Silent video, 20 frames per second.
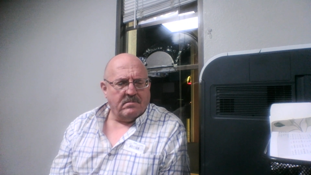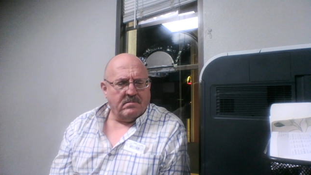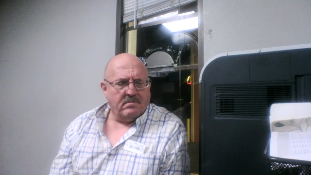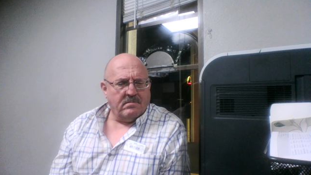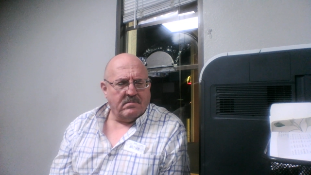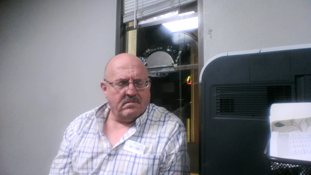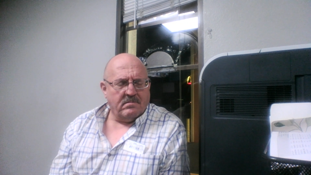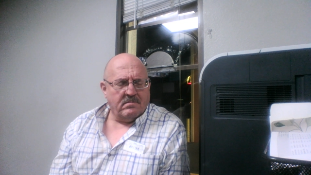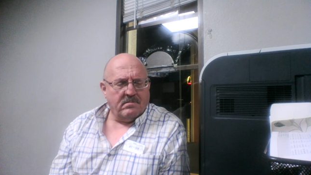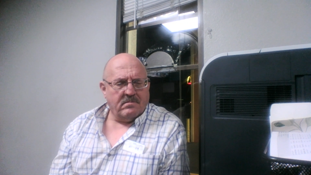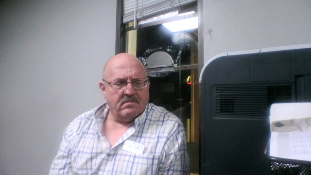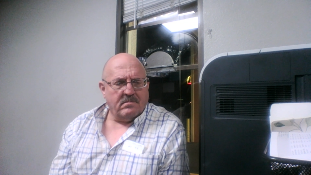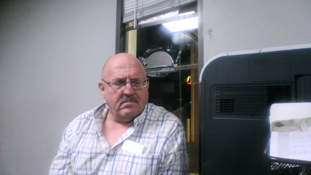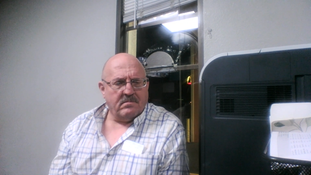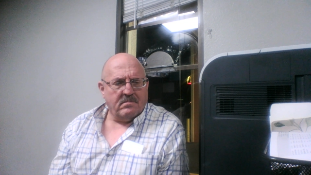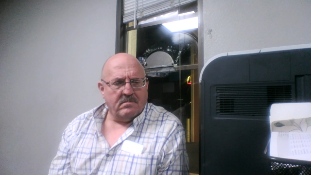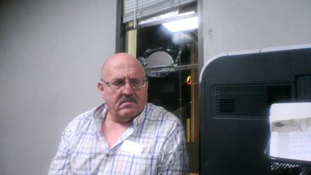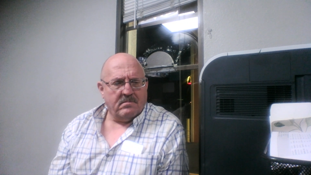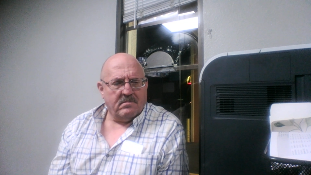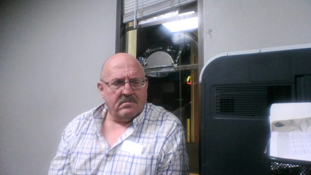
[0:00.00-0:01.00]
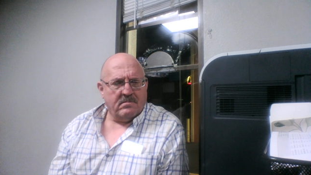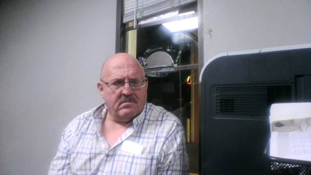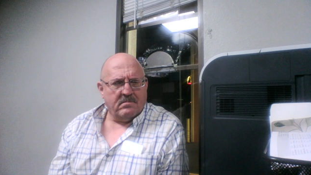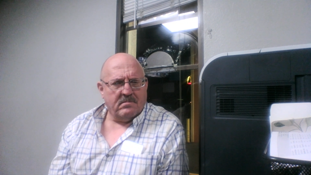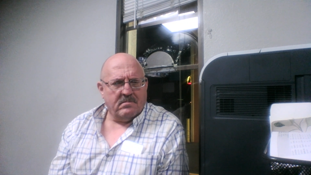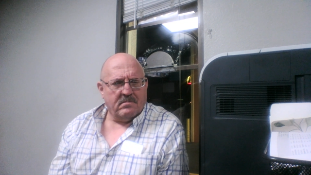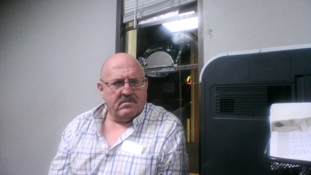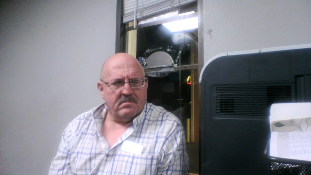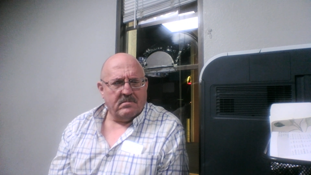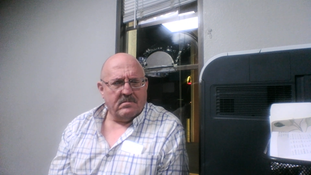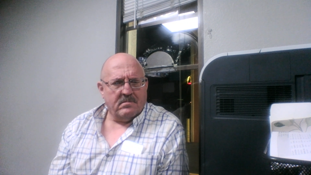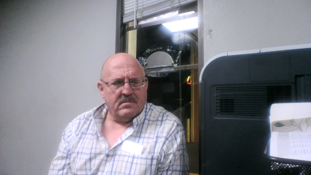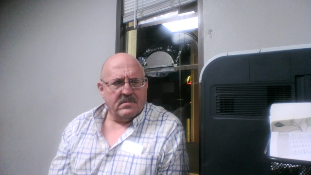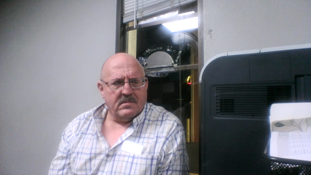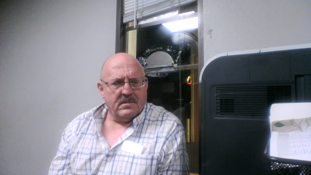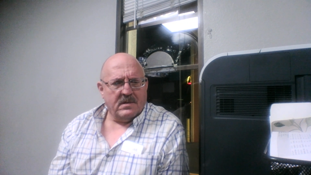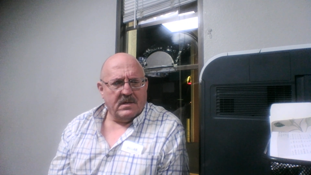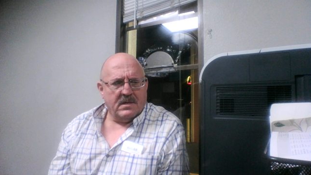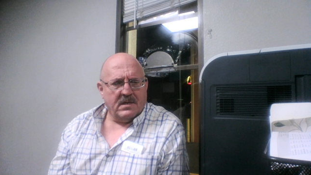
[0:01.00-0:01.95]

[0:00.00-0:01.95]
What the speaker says: Nothing is said.